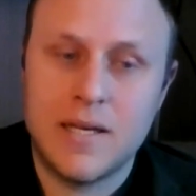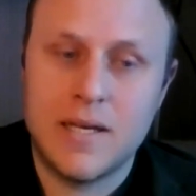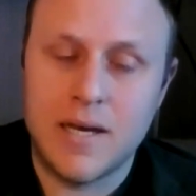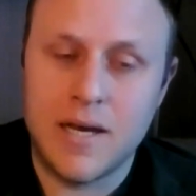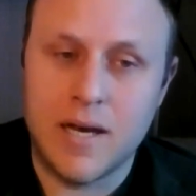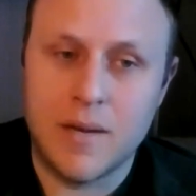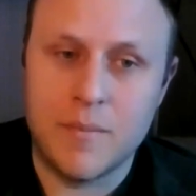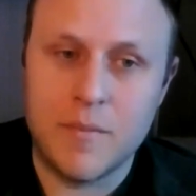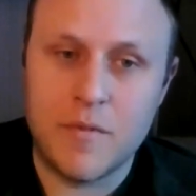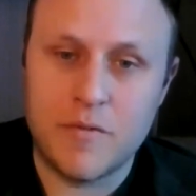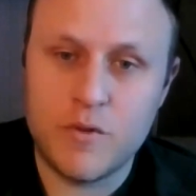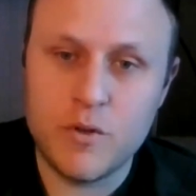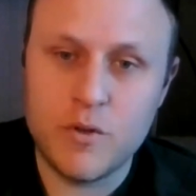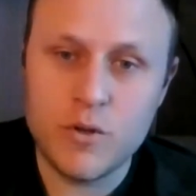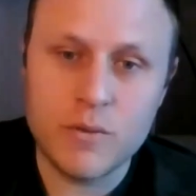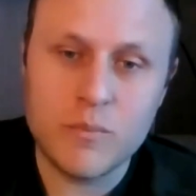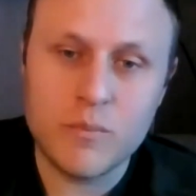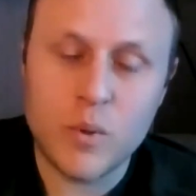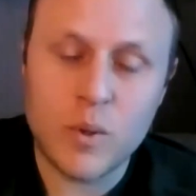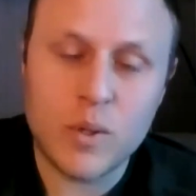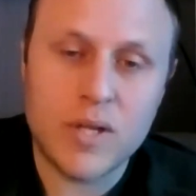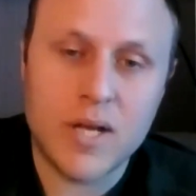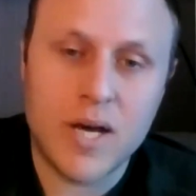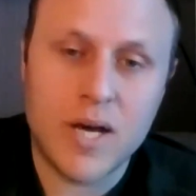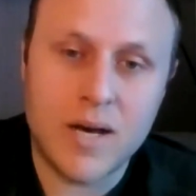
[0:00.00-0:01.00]
If you
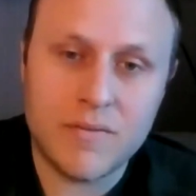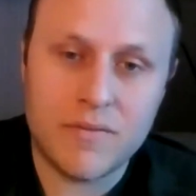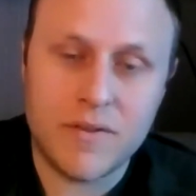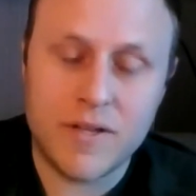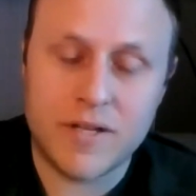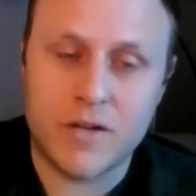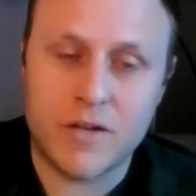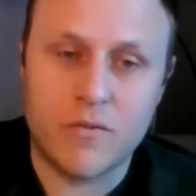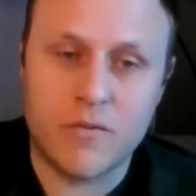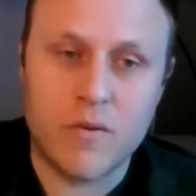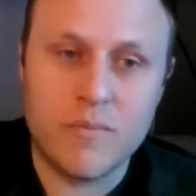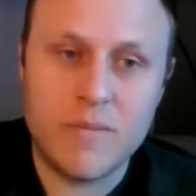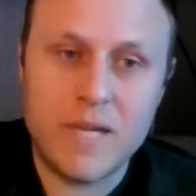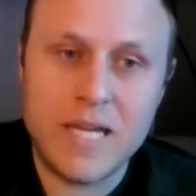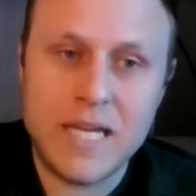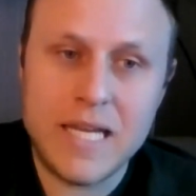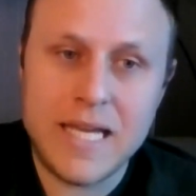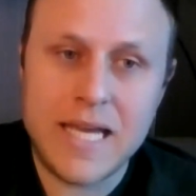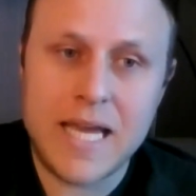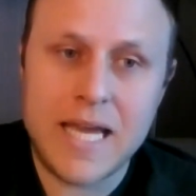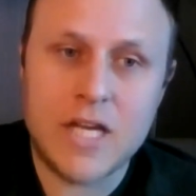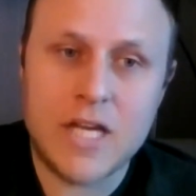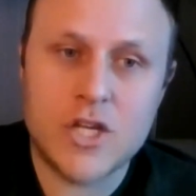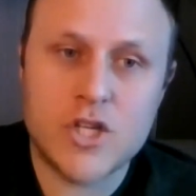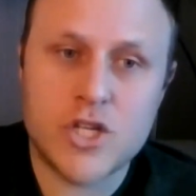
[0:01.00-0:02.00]
can pull off like a
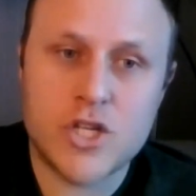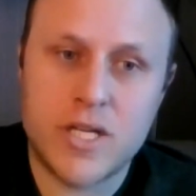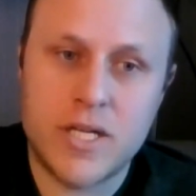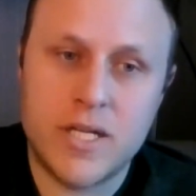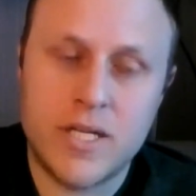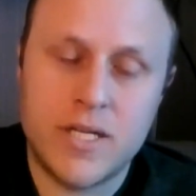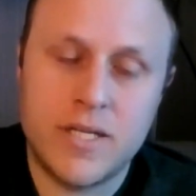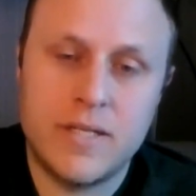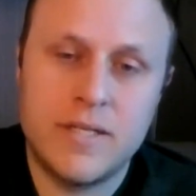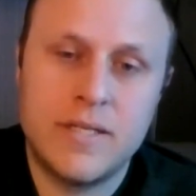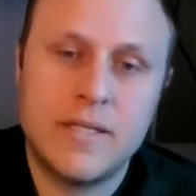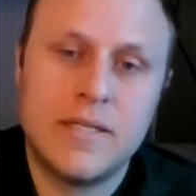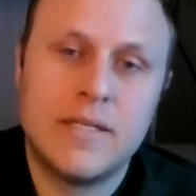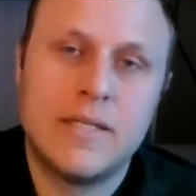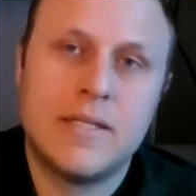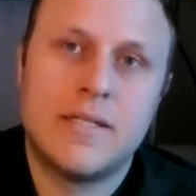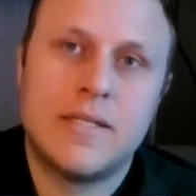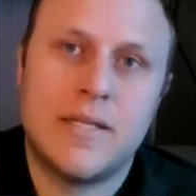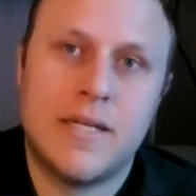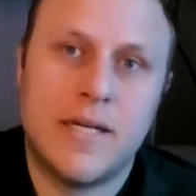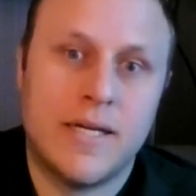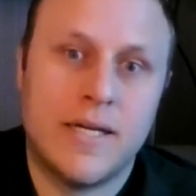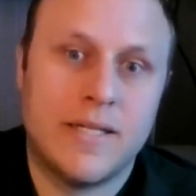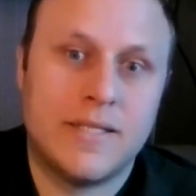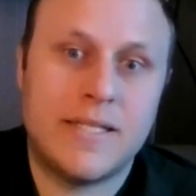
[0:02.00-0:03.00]
remediation
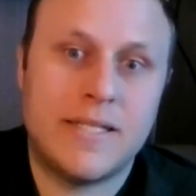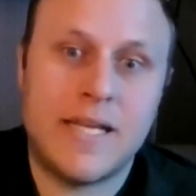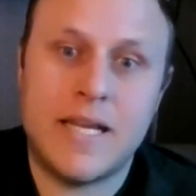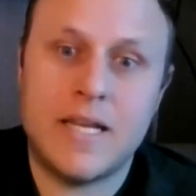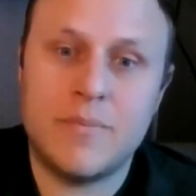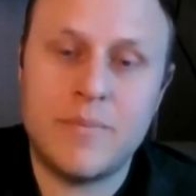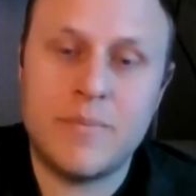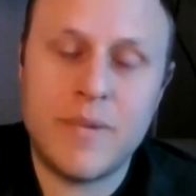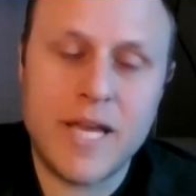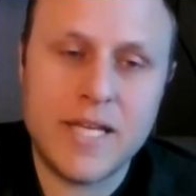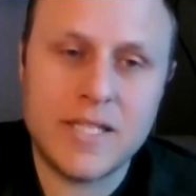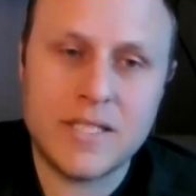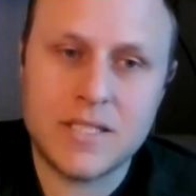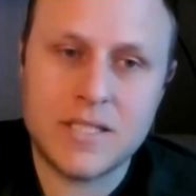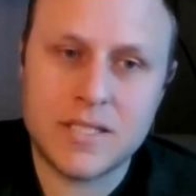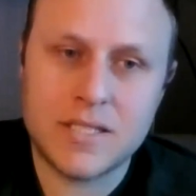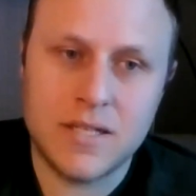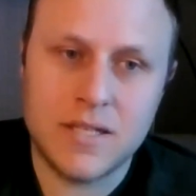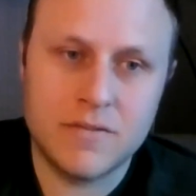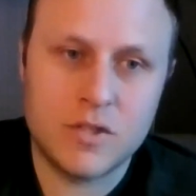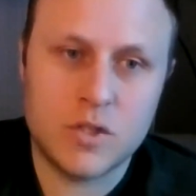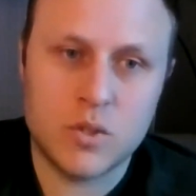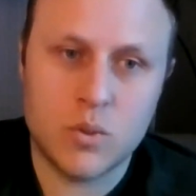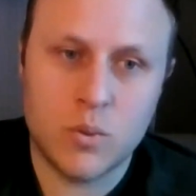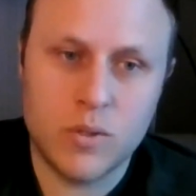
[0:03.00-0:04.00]
database
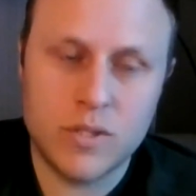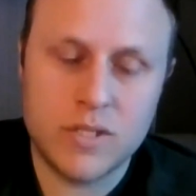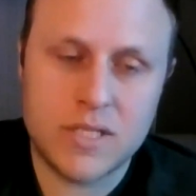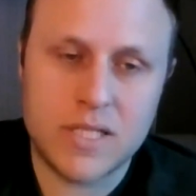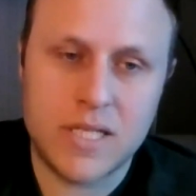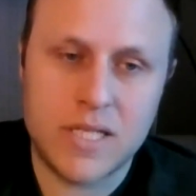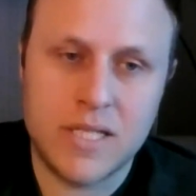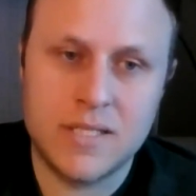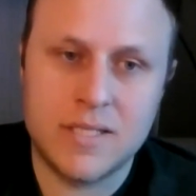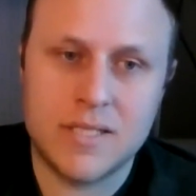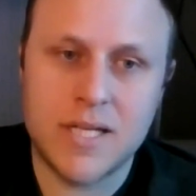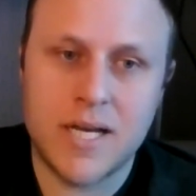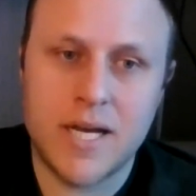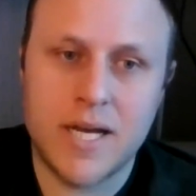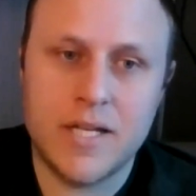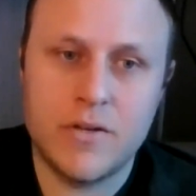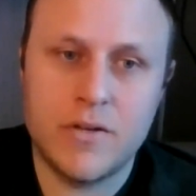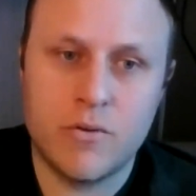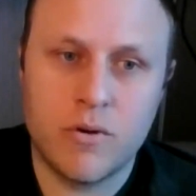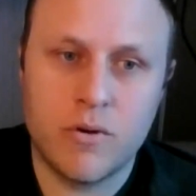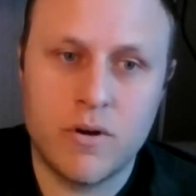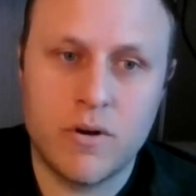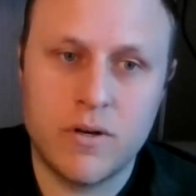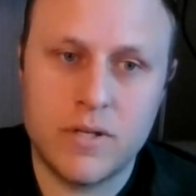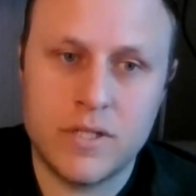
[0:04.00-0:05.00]
of sorts inside
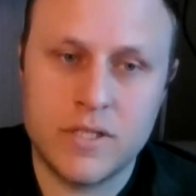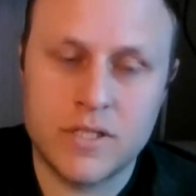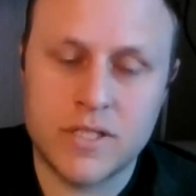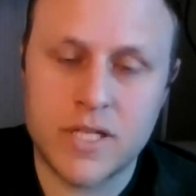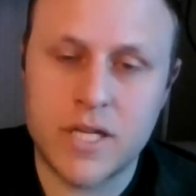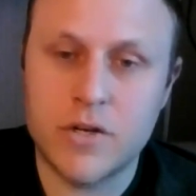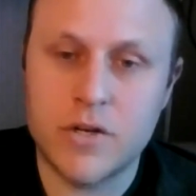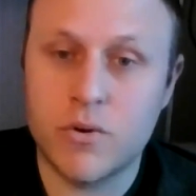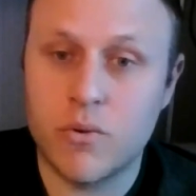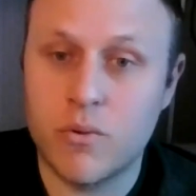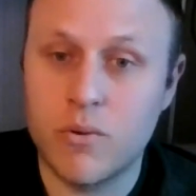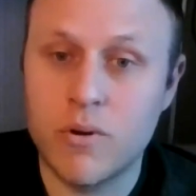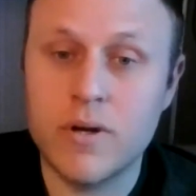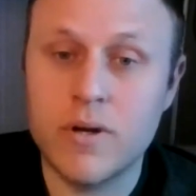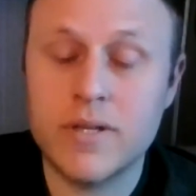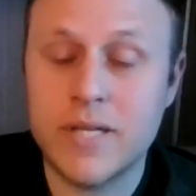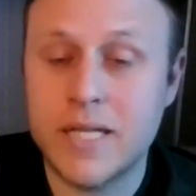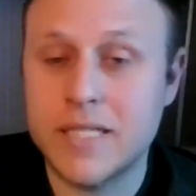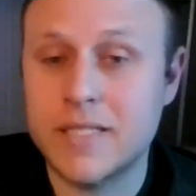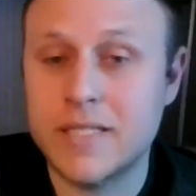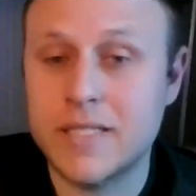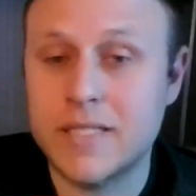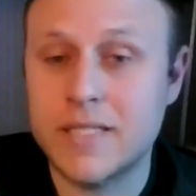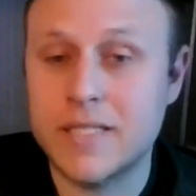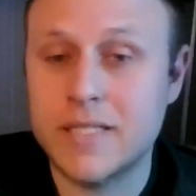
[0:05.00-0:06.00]
your org,
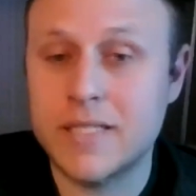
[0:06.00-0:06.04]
